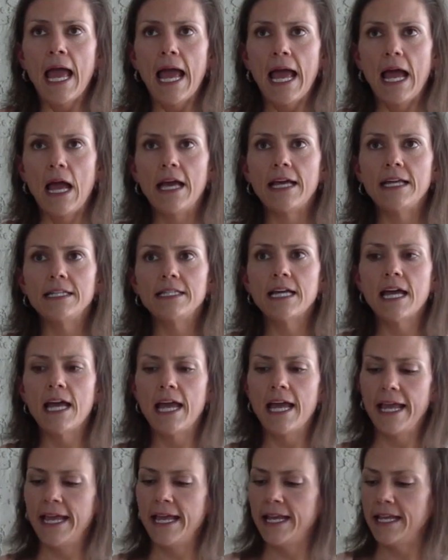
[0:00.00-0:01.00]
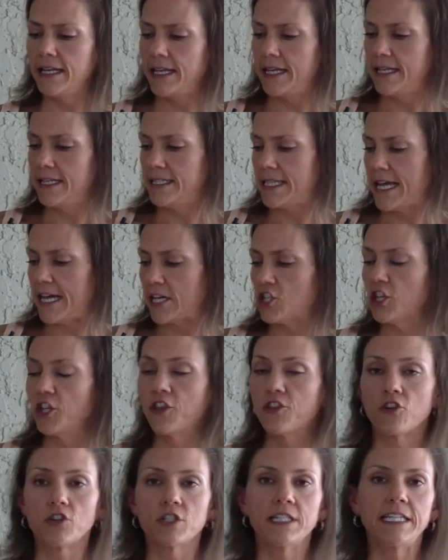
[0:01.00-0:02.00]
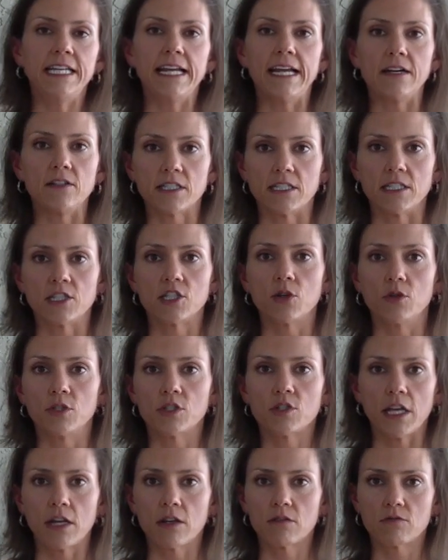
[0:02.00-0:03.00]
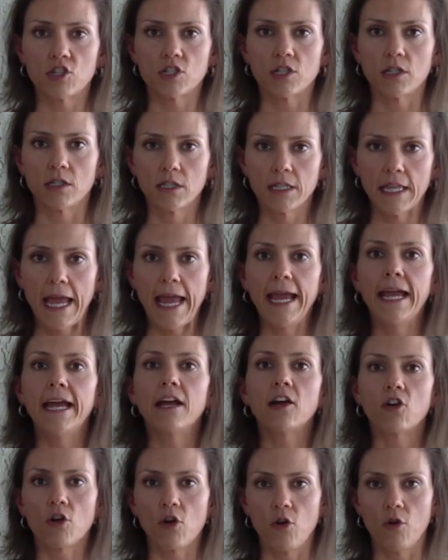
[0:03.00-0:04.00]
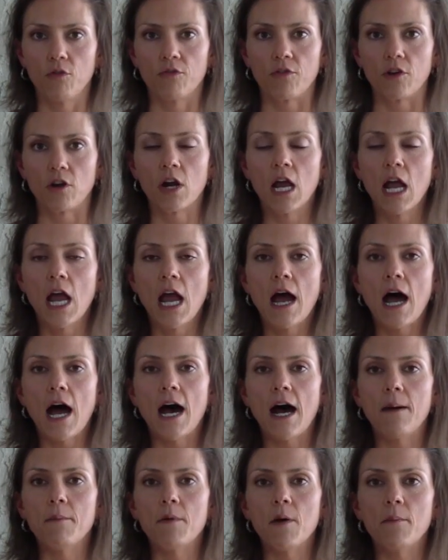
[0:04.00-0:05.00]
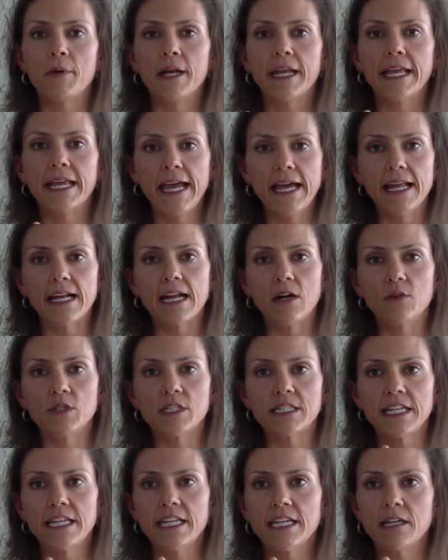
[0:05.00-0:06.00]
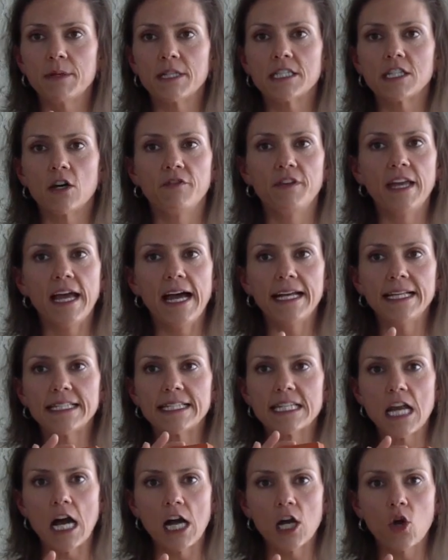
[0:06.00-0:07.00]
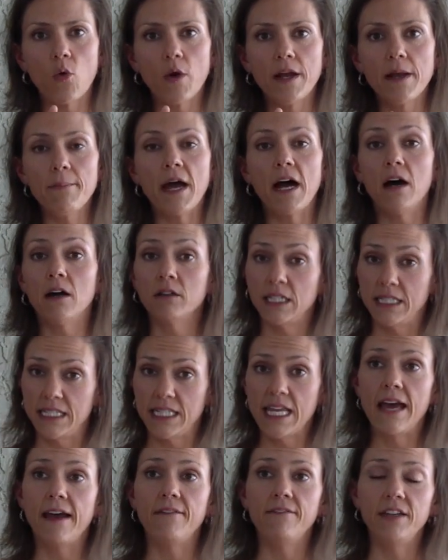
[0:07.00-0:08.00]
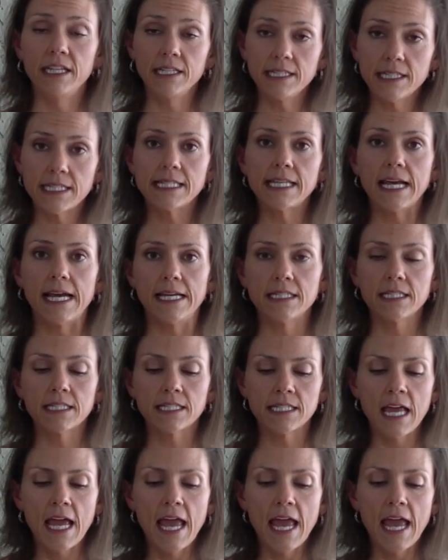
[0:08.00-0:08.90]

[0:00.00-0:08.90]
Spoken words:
And it is actually 13 ounces, so it's like just a hair over. But again, I was thinking to myself, yeah, it's not quite a pound. It's heavy, it's dense.